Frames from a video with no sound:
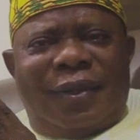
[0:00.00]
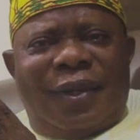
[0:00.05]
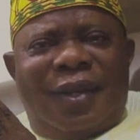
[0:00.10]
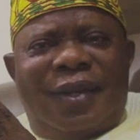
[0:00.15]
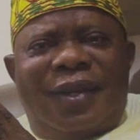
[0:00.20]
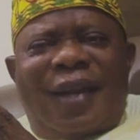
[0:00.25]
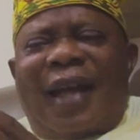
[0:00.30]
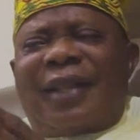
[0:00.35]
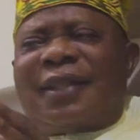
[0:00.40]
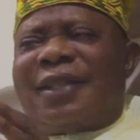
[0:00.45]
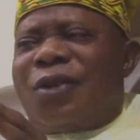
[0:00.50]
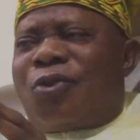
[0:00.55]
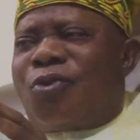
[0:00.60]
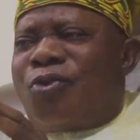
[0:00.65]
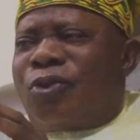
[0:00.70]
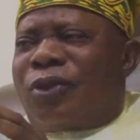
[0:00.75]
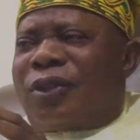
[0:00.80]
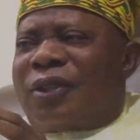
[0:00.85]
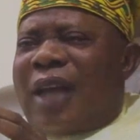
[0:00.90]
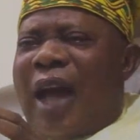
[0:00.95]
that he
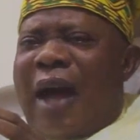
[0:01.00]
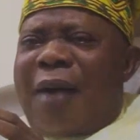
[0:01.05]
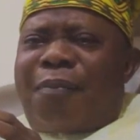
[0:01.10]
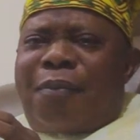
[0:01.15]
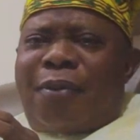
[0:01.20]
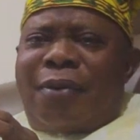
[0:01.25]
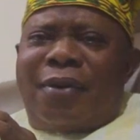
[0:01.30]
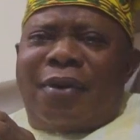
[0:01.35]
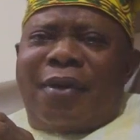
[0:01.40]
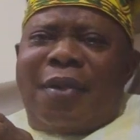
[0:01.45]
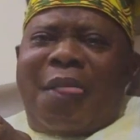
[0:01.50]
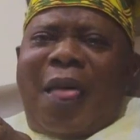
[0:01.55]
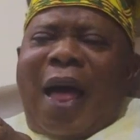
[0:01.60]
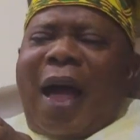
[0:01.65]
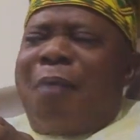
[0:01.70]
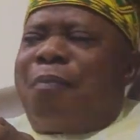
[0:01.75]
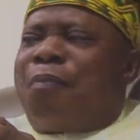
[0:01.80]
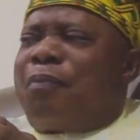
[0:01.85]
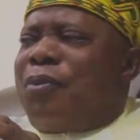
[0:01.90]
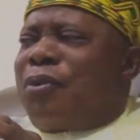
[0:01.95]
could tap
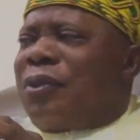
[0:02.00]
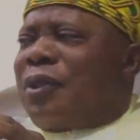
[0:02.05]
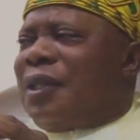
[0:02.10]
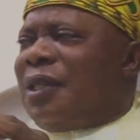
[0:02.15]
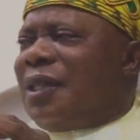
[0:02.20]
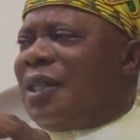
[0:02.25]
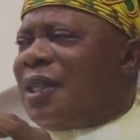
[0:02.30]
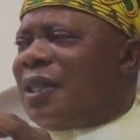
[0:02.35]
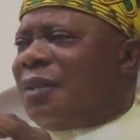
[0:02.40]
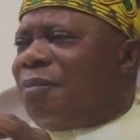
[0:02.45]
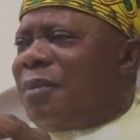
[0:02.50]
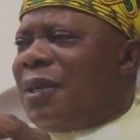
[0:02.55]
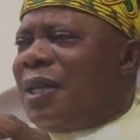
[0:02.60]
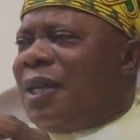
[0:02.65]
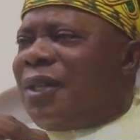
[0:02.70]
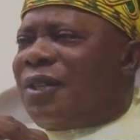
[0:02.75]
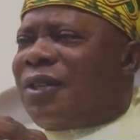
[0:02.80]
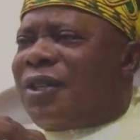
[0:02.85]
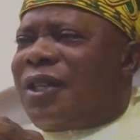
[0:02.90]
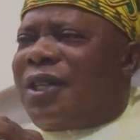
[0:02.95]
and put in this
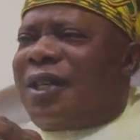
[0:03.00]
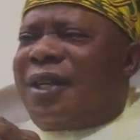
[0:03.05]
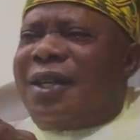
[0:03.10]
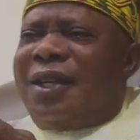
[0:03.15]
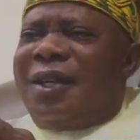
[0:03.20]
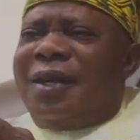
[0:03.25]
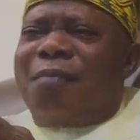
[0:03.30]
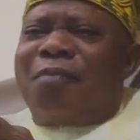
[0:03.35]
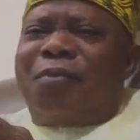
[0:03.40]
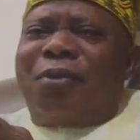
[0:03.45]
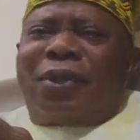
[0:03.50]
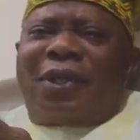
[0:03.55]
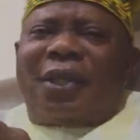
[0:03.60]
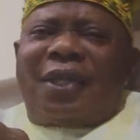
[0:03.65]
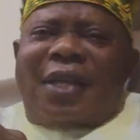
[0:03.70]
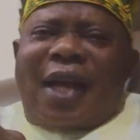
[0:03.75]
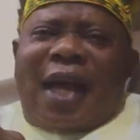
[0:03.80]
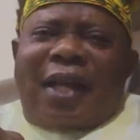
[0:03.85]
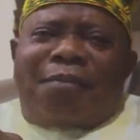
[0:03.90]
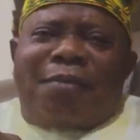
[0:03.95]
ministry, put
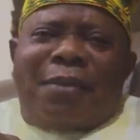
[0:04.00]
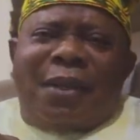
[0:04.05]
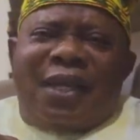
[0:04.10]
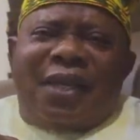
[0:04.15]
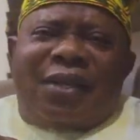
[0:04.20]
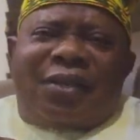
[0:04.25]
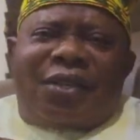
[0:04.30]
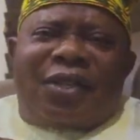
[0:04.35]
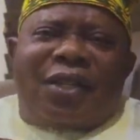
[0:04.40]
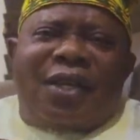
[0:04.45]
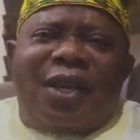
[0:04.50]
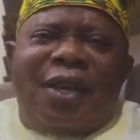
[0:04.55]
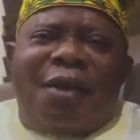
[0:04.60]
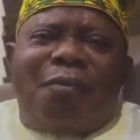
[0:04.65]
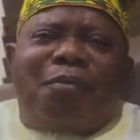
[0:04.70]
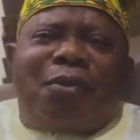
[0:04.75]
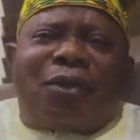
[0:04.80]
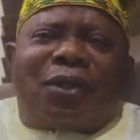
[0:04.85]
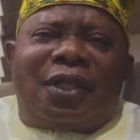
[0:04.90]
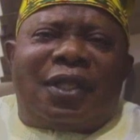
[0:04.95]
in that ministry,
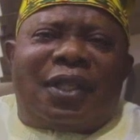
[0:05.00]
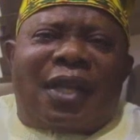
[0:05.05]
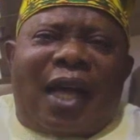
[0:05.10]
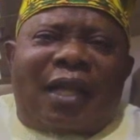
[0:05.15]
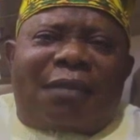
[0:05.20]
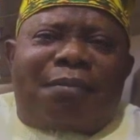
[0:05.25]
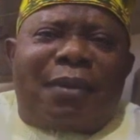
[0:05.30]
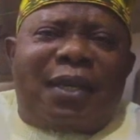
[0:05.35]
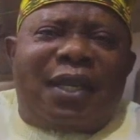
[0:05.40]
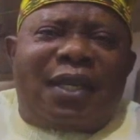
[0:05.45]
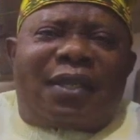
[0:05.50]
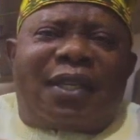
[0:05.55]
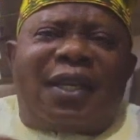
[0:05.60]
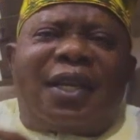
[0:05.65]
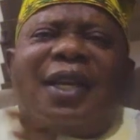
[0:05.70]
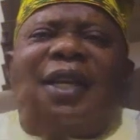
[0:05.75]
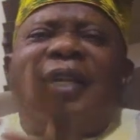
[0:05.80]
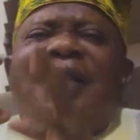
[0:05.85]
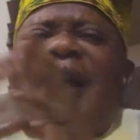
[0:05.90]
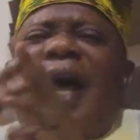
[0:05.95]
put in that ministry,
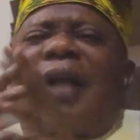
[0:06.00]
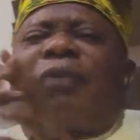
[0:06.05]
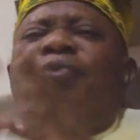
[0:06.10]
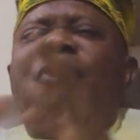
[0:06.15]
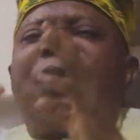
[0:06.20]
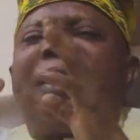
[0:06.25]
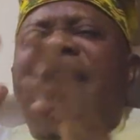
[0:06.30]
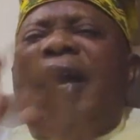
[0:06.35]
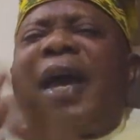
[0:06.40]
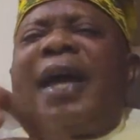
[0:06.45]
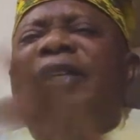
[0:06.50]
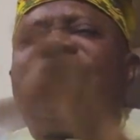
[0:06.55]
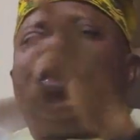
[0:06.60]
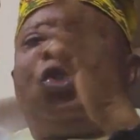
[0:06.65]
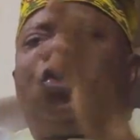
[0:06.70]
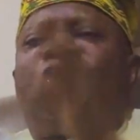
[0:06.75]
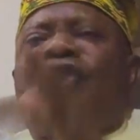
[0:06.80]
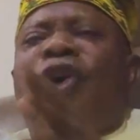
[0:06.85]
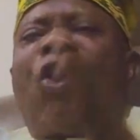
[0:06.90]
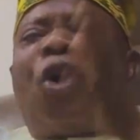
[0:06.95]
that will
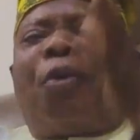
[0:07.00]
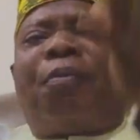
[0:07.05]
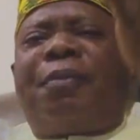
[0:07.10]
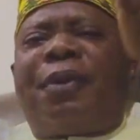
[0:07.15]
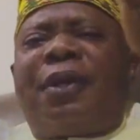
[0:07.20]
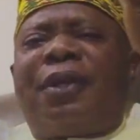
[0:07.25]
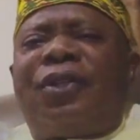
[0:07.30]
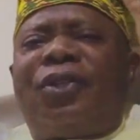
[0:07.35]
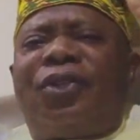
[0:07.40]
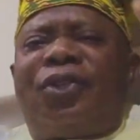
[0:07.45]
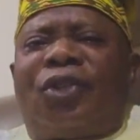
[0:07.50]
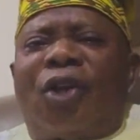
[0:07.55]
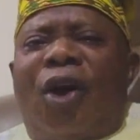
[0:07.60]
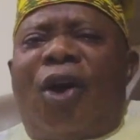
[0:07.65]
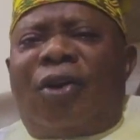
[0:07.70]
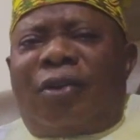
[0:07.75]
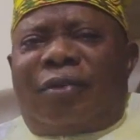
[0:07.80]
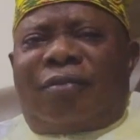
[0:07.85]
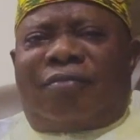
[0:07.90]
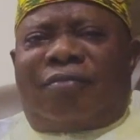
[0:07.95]
get job done.